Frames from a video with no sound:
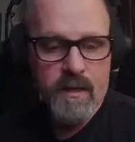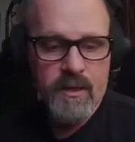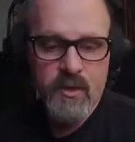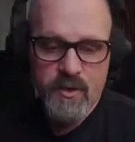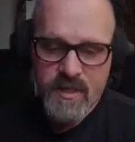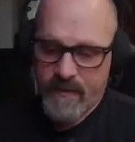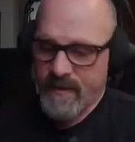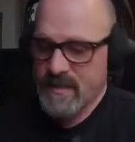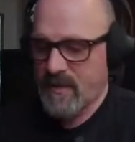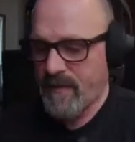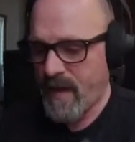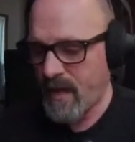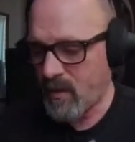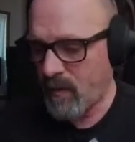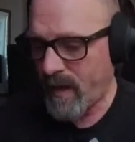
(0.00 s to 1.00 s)
Using this on
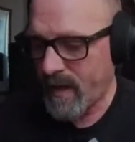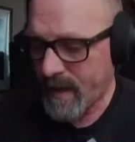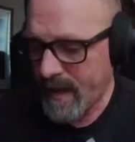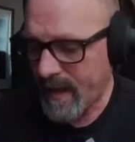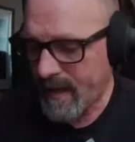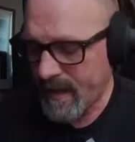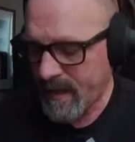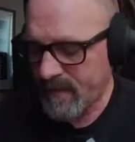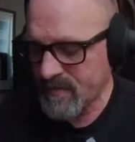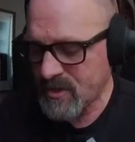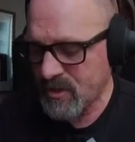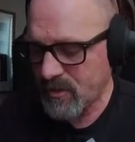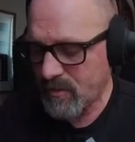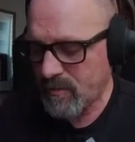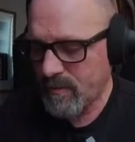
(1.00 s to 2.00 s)
the 808 again, it gives
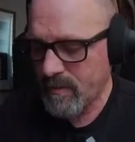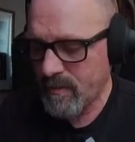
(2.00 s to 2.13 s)
you